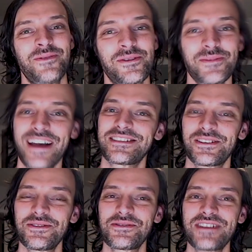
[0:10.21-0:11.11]
Welcome back to
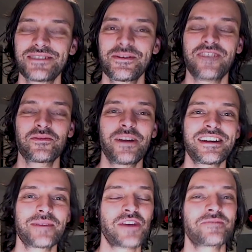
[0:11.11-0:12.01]
Good News Next Week, everybody.
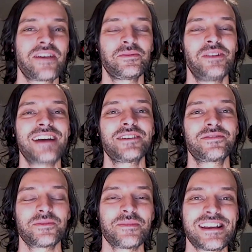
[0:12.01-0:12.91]
I'm James Evan Pilato
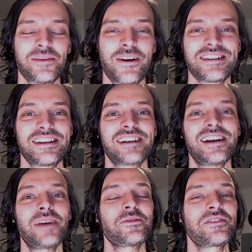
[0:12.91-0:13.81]
from
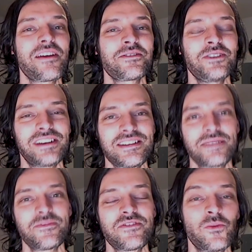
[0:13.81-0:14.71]
MediaMonarchy.com with another look at
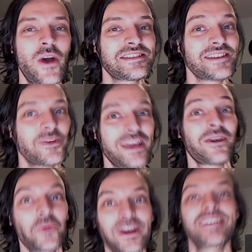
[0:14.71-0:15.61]
some of the ways that we
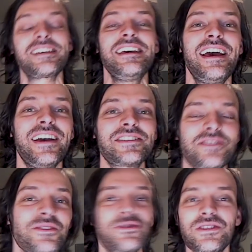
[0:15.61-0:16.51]
are winning and
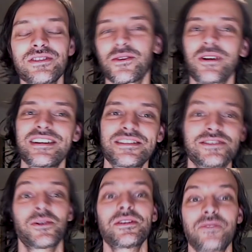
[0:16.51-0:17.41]
solutions-oriented
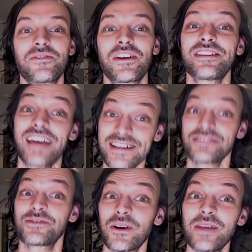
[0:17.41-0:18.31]
stories. We've got that
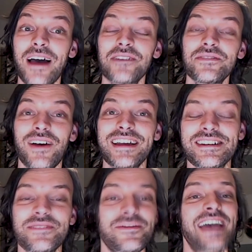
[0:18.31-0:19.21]
story about
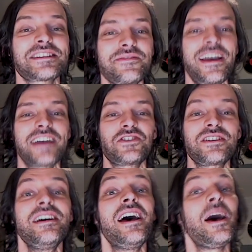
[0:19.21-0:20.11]
fighting fast fashion,
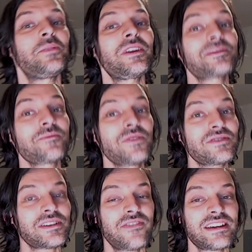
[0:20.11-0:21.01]
plus
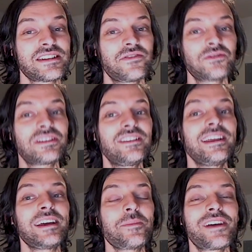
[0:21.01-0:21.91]
music festivals
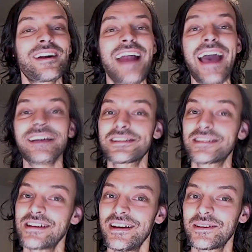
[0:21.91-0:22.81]
clean up their
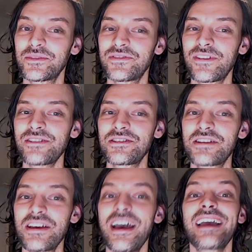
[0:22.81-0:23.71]
acts. But
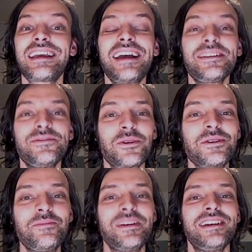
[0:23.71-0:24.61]
first,
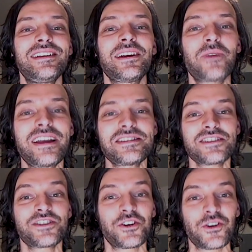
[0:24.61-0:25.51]
California bill
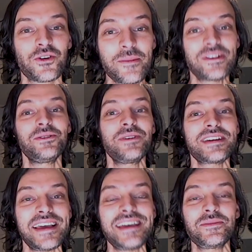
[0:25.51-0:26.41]
erases criminal
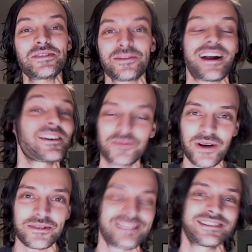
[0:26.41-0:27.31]
cannabis records.
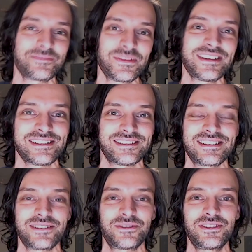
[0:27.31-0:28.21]
What would it be a, you
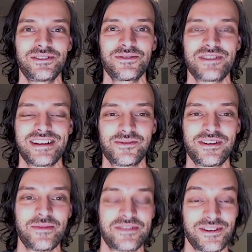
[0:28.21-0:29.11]
know, Good News Next Week
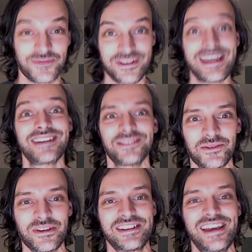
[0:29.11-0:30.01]
episode without a little
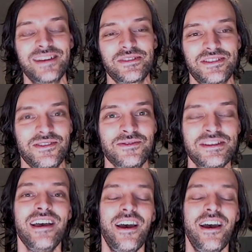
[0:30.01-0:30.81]
bit of cannabis news?